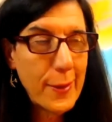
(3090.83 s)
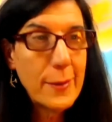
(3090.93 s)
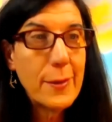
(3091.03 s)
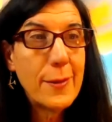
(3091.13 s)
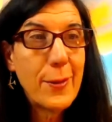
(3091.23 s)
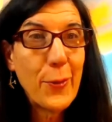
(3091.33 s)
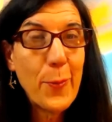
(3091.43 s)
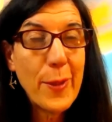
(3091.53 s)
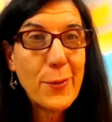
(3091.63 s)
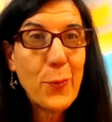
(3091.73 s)
This is Laura
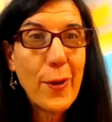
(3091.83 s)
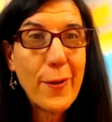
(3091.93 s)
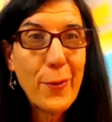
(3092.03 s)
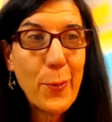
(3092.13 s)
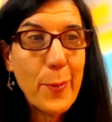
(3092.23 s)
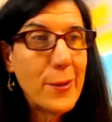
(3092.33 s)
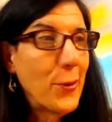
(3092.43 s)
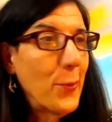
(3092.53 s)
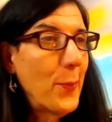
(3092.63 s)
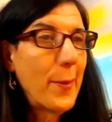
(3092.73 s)
Meeks. We're on the Laura Meeks
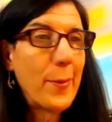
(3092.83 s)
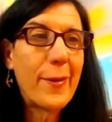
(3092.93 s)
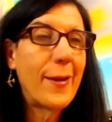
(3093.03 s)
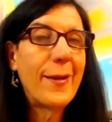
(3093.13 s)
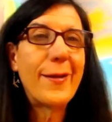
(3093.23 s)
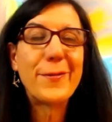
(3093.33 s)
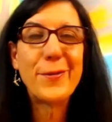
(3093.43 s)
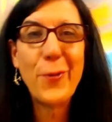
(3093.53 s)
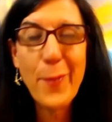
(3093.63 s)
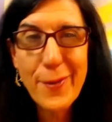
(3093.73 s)
Show. Barbara, thank you
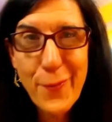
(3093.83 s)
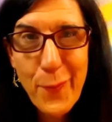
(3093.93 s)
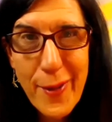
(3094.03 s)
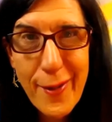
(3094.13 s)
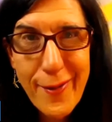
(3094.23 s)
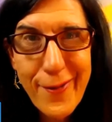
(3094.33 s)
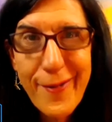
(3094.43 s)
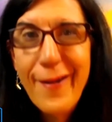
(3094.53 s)
so much for being here.